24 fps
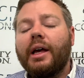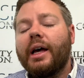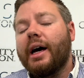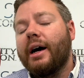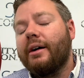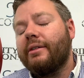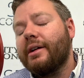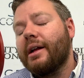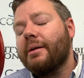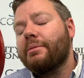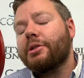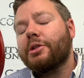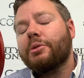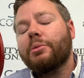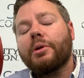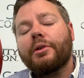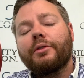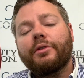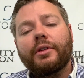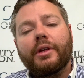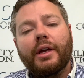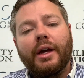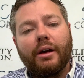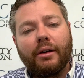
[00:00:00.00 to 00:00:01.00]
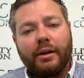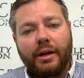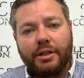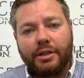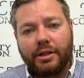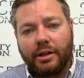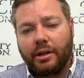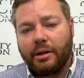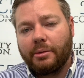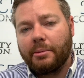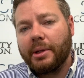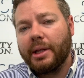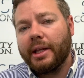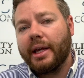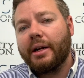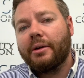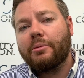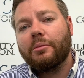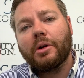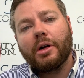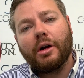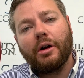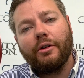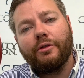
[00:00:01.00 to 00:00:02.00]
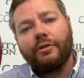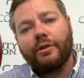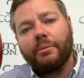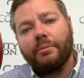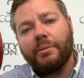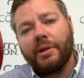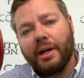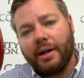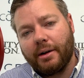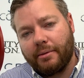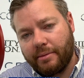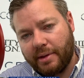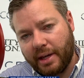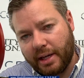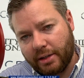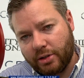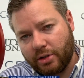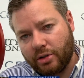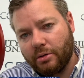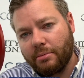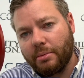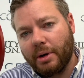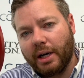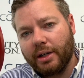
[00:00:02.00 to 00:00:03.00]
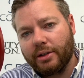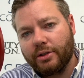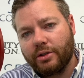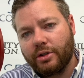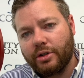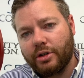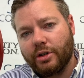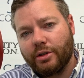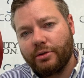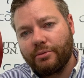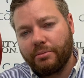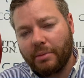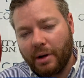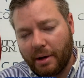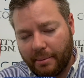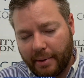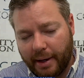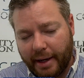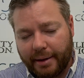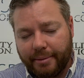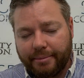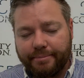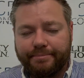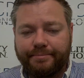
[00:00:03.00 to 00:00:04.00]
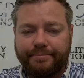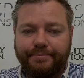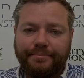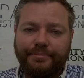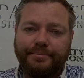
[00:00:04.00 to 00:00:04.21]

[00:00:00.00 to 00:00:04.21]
Have an absolutely wonderful day. I'll catch you a little bit later and we'll go from there. Thanks so much. Bye-bye.